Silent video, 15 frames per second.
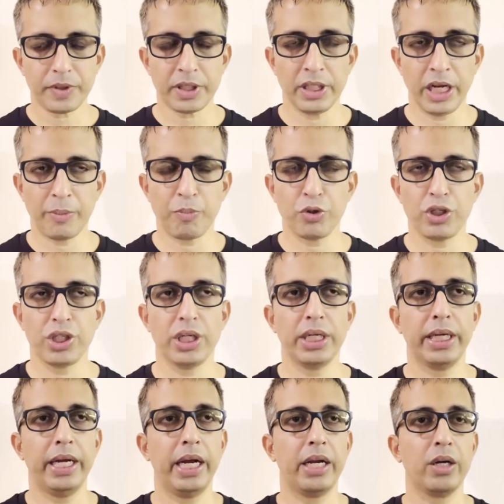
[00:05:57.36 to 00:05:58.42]
that
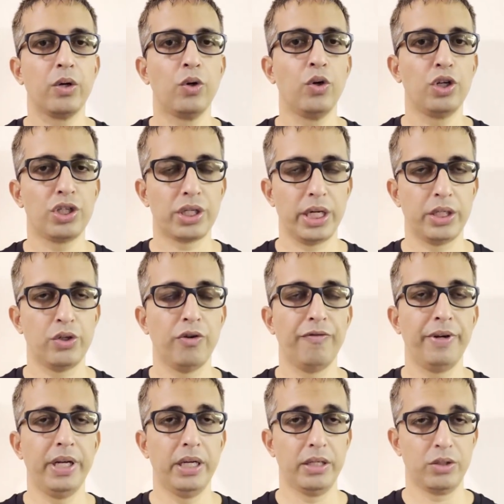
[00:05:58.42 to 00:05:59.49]
position, get a good stretch. You'll
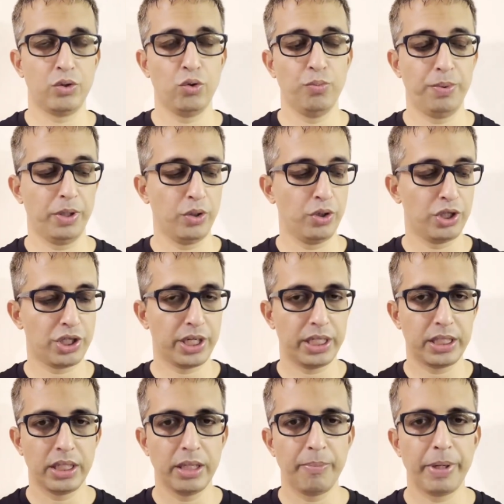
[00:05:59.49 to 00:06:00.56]
feel a super good
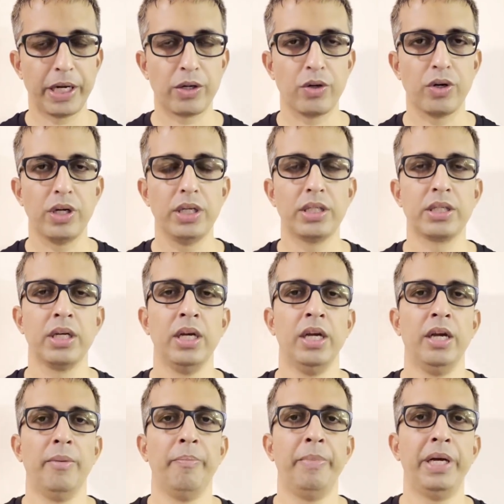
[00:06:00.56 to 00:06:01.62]
stretch in the pectoralis
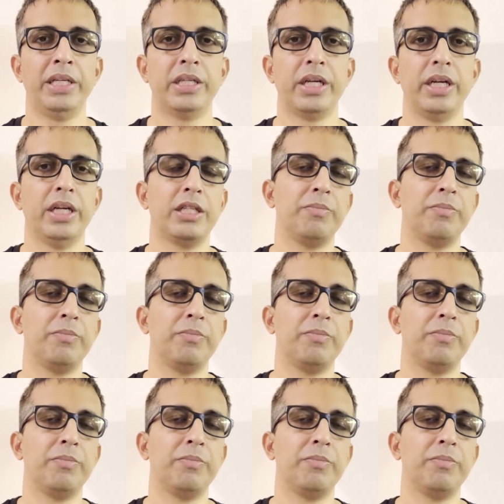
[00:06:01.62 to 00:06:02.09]
major here,